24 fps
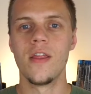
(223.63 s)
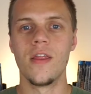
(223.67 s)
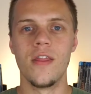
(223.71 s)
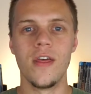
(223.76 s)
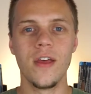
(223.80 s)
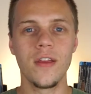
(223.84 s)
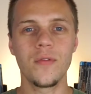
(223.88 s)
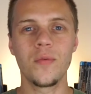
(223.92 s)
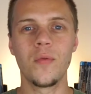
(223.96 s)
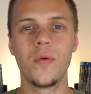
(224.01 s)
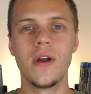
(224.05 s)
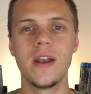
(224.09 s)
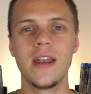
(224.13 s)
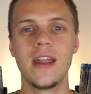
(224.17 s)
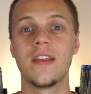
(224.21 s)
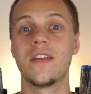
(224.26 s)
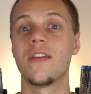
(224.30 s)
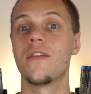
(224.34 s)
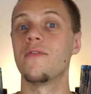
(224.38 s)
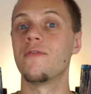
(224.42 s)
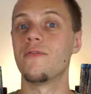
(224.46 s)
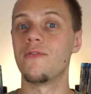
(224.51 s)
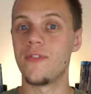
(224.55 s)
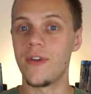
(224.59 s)
This one is a
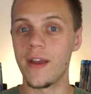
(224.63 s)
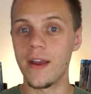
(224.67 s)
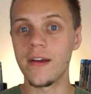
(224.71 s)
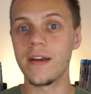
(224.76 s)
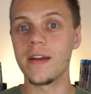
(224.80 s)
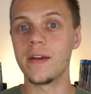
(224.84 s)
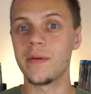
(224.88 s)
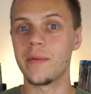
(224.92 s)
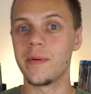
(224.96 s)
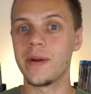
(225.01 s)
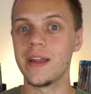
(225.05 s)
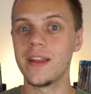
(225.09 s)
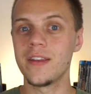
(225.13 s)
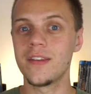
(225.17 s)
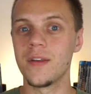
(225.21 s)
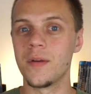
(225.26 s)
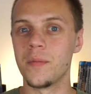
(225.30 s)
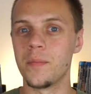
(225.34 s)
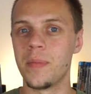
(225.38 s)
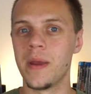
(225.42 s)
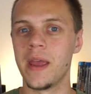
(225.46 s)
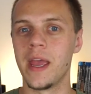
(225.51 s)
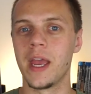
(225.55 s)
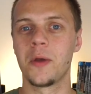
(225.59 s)
very
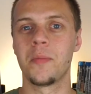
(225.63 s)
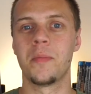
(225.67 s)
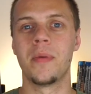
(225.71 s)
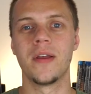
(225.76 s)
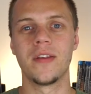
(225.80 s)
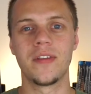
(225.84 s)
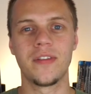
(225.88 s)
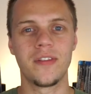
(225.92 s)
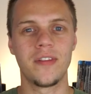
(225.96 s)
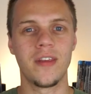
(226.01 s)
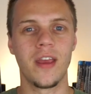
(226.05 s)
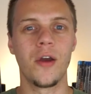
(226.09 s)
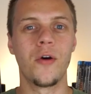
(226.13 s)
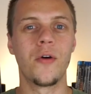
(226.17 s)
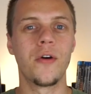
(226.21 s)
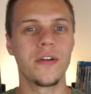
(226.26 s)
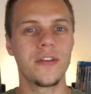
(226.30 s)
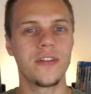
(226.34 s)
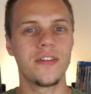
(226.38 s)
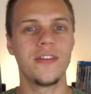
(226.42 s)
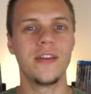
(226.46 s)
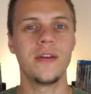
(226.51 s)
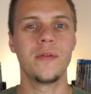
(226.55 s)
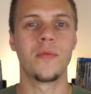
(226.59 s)
recent pick, but
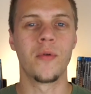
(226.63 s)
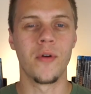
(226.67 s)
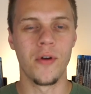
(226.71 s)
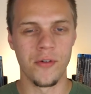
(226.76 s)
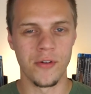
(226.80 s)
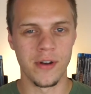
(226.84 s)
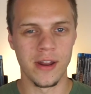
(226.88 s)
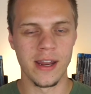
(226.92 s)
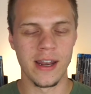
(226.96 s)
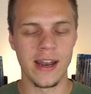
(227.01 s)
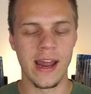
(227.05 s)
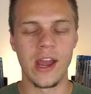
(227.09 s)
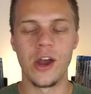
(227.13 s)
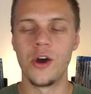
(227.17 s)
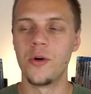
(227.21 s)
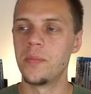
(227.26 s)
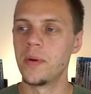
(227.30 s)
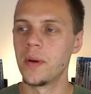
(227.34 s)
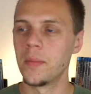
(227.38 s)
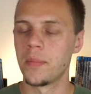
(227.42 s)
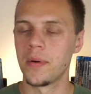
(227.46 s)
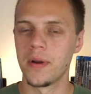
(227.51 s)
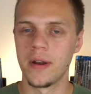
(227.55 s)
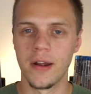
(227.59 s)
Saoirse Ronan, I hope
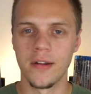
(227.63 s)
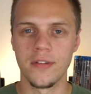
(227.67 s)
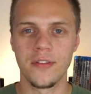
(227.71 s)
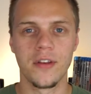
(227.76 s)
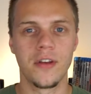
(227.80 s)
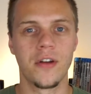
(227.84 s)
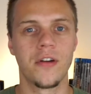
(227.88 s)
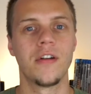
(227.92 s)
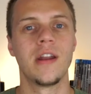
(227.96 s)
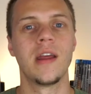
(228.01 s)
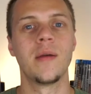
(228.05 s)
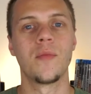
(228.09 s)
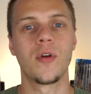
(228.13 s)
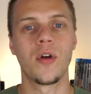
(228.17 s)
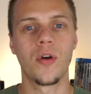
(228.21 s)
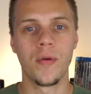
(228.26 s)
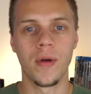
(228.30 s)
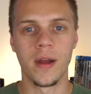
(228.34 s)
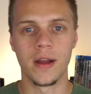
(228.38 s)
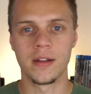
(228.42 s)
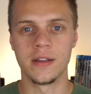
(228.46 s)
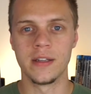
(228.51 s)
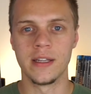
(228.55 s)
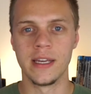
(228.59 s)
I'm pronouncing her name
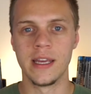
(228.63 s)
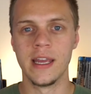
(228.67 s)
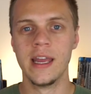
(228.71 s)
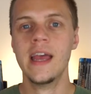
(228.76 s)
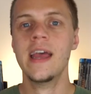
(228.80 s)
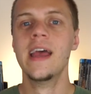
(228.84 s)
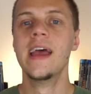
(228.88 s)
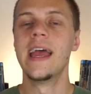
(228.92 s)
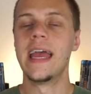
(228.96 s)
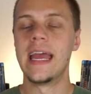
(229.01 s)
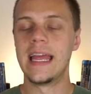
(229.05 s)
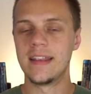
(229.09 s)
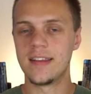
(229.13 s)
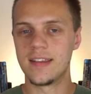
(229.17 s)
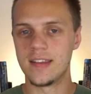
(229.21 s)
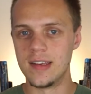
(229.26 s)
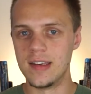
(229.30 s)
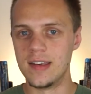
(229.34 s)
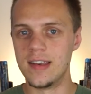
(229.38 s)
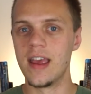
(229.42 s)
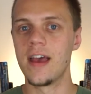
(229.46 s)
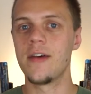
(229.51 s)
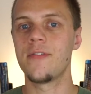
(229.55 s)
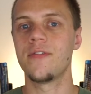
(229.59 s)
correctly, is
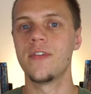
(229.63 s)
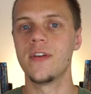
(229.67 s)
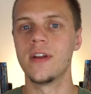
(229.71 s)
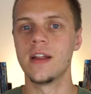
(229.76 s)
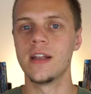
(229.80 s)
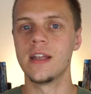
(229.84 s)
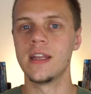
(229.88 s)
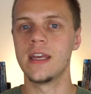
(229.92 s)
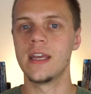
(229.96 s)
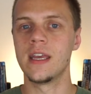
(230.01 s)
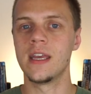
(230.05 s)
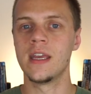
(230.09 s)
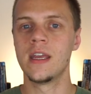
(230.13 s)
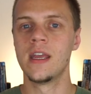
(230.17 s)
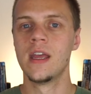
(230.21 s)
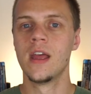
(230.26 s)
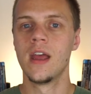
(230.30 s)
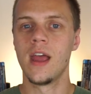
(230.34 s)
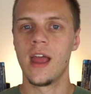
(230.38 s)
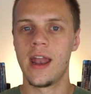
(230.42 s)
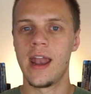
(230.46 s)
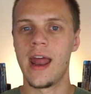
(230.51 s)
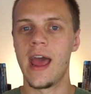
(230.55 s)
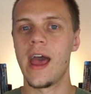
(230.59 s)
definitely
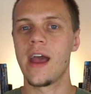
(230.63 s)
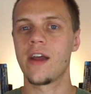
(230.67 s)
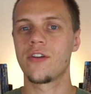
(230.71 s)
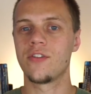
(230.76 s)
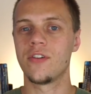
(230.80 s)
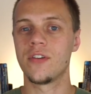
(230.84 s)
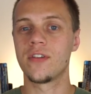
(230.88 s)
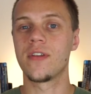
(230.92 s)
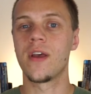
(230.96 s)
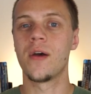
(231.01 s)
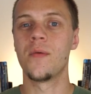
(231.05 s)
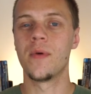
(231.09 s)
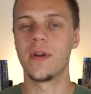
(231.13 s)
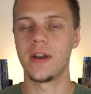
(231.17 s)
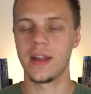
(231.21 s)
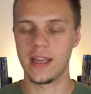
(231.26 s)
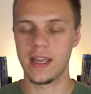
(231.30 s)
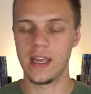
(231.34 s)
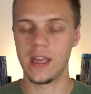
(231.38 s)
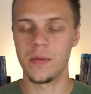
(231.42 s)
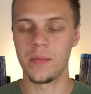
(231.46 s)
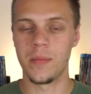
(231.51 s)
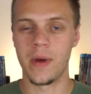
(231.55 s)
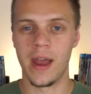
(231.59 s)
an actress I want to
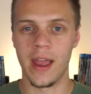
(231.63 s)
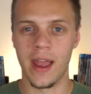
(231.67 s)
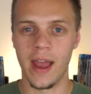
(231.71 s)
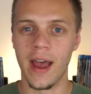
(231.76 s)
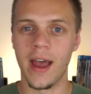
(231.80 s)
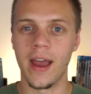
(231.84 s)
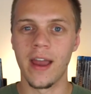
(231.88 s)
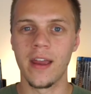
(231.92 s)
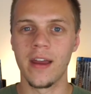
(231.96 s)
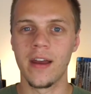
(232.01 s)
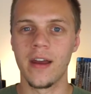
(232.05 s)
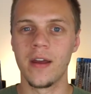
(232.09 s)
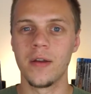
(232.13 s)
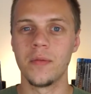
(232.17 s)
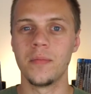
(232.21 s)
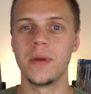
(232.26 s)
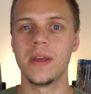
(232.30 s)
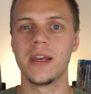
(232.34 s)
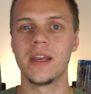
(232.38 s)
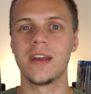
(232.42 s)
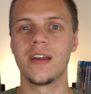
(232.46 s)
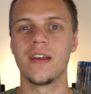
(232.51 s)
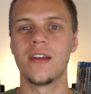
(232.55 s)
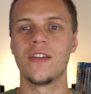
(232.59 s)
keep my eye on
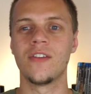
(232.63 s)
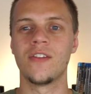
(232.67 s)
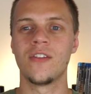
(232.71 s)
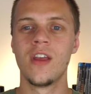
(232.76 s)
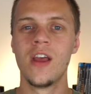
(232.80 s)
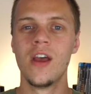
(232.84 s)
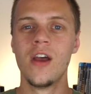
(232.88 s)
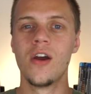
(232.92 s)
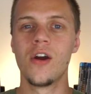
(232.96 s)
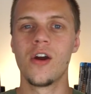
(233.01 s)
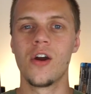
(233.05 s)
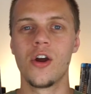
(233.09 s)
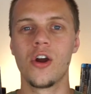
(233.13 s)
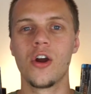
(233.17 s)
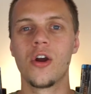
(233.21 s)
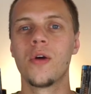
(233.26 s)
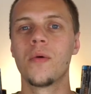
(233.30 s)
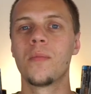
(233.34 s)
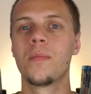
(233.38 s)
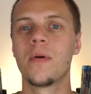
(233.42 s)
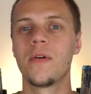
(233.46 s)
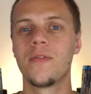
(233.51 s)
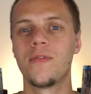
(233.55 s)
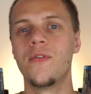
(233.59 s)
because her
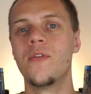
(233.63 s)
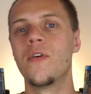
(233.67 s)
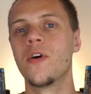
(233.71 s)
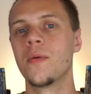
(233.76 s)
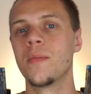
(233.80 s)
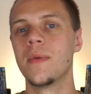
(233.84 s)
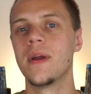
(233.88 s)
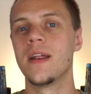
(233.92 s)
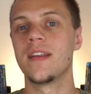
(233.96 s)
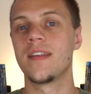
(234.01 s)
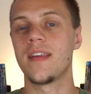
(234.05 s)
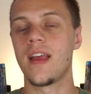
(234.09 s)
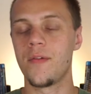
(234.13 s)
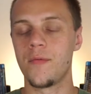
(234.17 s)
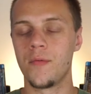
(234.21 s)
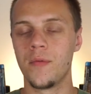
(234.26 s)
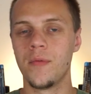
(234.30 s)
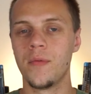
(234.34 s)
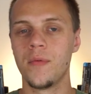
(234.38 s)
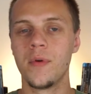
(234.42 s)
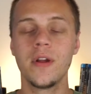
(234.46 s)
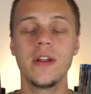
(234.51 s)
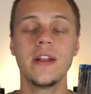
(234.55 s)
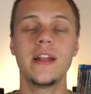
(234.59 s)
performance,
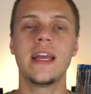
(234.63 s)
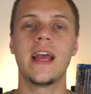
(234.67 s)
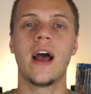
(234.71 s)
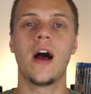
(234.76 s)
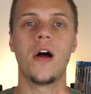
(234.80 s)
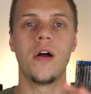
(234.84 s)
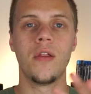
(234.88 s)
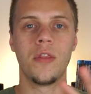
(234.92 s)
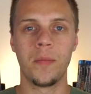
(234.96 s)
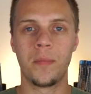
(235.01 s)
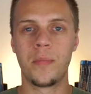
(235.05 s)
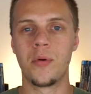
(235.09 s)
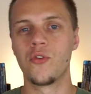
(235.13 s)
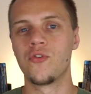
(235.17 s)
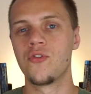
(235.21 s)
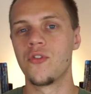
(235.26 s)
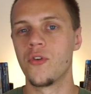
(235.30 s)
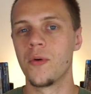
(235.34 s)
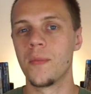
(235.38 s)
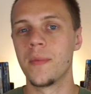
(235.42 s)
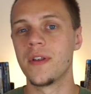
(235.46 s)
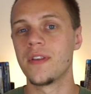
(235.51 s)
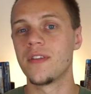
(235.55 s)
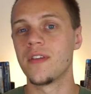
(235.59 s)
really, the
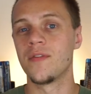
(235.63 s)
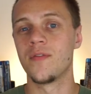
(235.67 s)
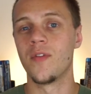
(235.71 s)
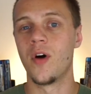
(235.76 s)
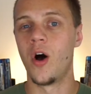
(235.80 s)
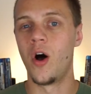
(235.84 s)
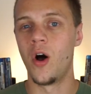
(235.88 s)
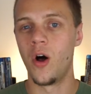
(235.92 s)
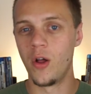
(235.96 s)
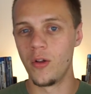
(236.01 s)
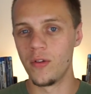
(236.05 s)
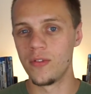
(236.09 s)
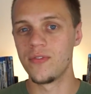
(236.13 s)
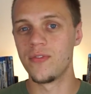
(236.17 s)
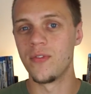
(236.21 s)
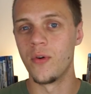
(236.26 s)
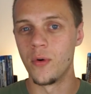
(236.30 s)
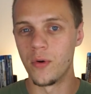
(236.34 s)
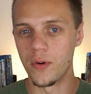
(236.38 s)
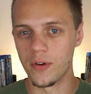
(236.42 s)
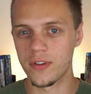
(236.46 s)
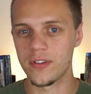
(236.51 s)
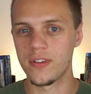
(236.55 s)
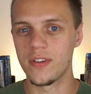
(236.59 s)
performance of all
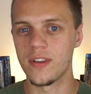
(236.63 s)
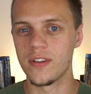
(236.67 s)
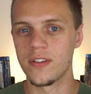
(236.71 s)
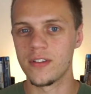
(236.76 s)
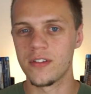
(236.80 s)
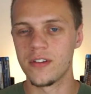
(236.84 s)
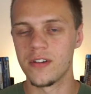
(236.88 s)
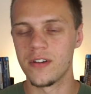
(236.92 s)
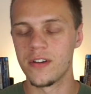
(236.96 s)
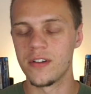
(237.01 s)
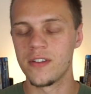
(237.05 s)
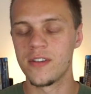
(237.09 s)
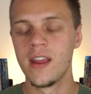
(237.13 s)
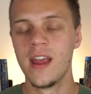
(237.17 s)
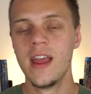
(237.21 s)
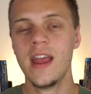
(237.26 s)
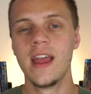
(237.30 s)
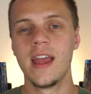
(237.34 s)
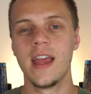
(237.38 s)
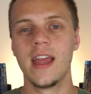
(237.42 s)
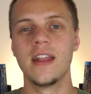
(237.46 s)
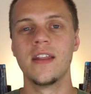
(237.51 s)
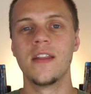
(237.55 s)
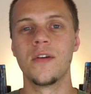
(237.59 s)
four sisters
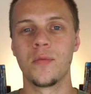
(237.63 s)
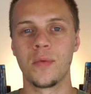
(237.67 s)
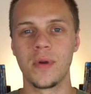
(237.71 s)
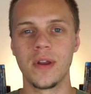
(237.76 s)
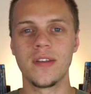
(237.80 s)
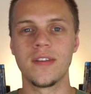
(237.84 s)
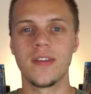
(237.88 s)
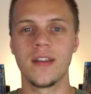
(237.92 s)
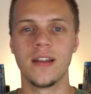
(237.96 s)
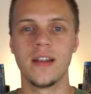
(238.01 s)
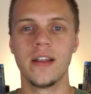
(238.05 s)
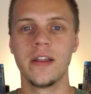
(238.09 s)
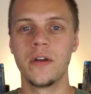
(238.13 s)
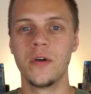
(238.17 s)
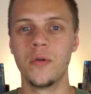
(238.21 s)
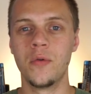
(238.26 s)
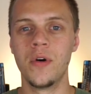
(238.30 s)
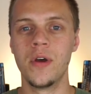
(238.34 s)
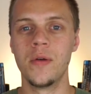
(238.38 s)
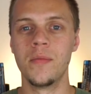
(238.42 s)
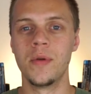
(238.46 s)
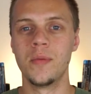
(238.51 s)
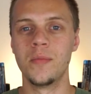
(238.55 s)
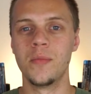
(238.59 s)
in the recent Little
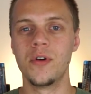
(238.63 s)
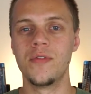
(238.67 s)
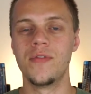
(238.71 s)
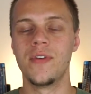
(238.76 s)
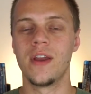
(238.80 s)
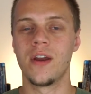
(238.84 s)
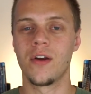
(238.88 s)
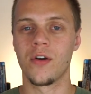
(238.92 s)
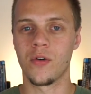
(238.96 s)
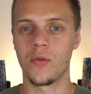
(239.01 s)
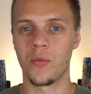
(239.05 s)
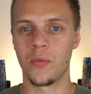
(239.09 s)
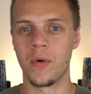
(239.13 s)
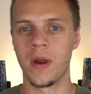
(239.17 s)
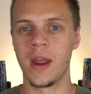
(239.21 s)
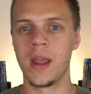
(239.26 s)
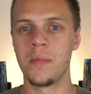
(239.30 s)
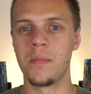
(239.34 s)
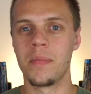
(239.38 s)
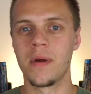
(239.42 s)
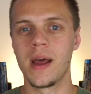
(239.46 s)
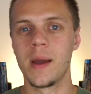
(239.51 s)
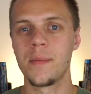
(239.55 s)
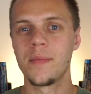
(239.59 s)
Women movie are
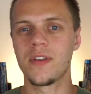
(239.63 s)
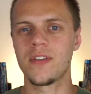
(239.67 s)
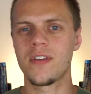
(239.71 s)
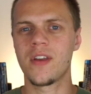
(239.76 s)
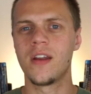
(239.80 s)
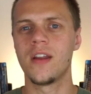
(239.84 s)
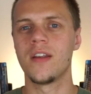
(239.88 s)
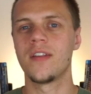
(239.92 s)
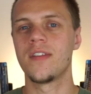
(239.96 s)
great, but I'm just going to